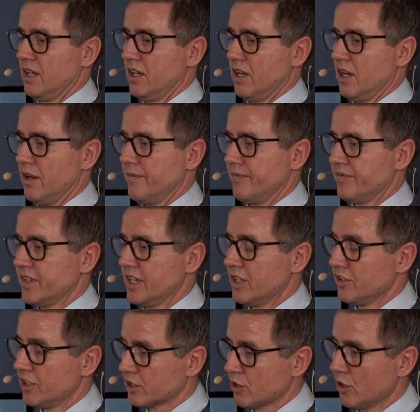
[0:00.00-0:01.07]

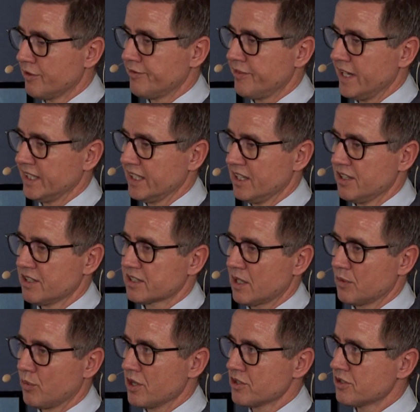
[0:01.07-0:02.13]
The good thing is
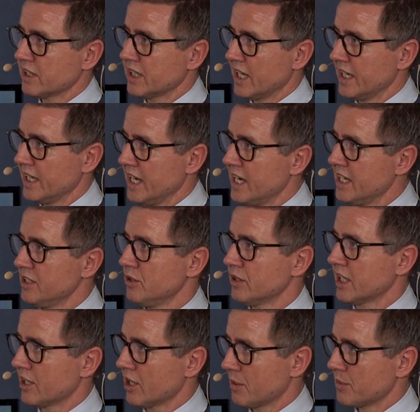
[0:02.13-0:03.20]
that once you get in, you
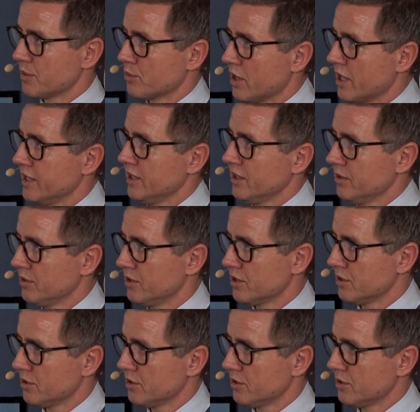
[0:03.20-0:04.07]
get up and running,